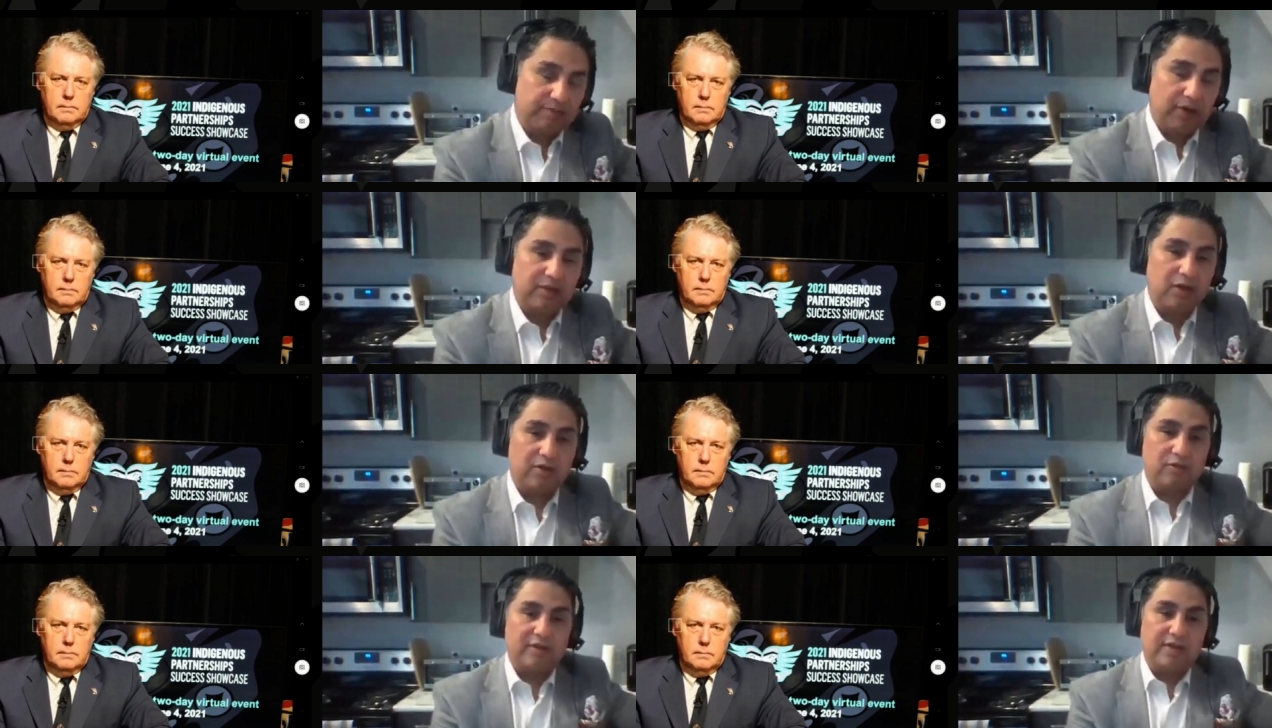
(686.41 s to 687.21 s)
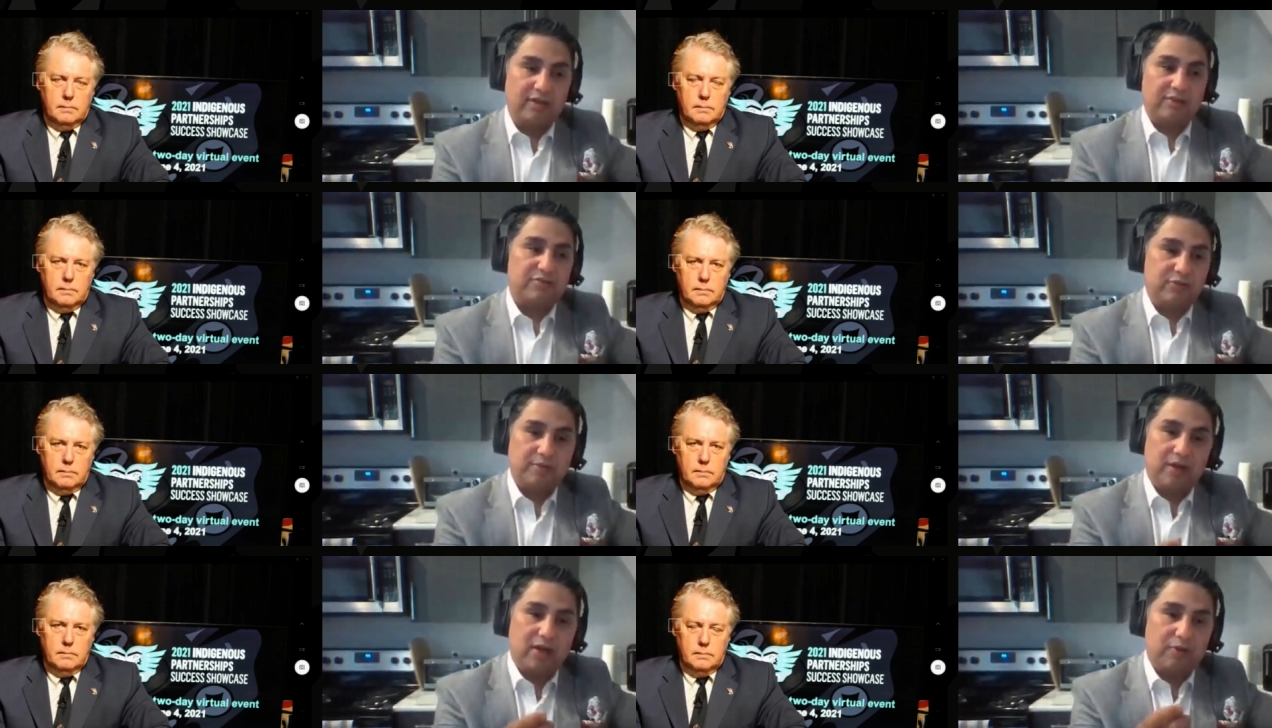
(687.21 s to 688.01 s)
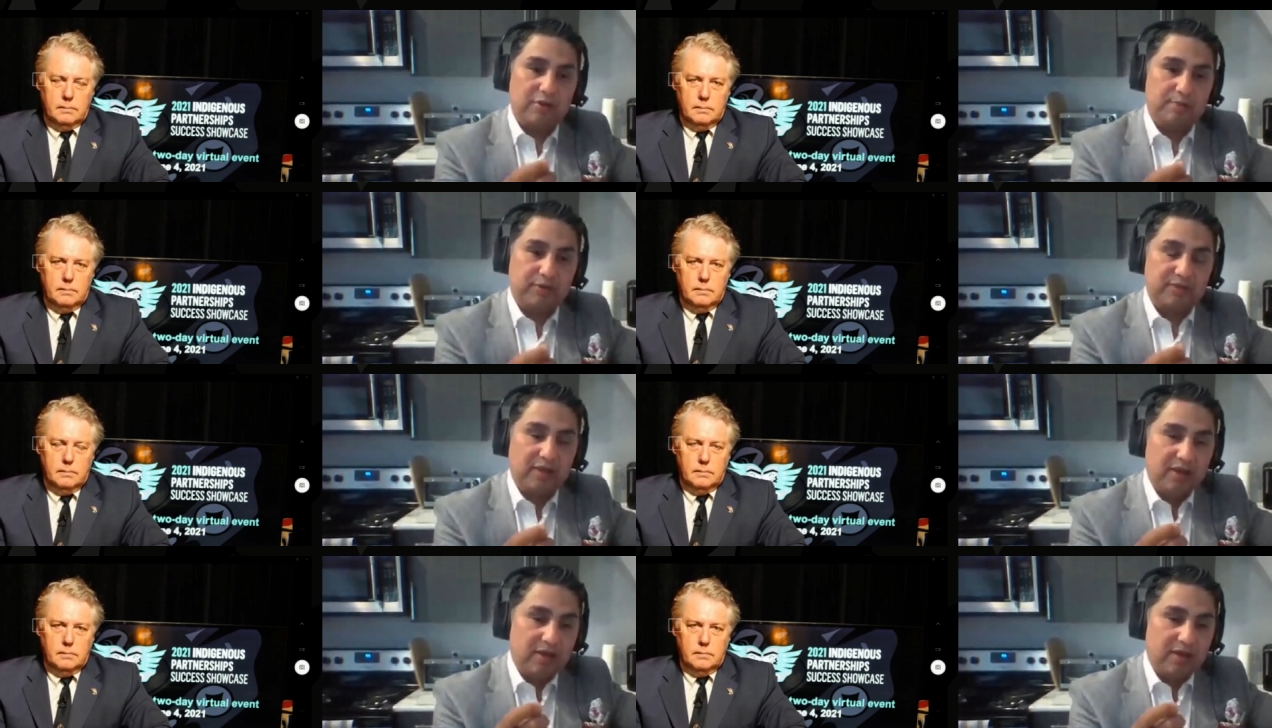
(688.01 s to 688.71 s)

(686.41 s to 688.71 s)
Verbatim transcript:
Speaker 1: but not only industry, but how do we pre-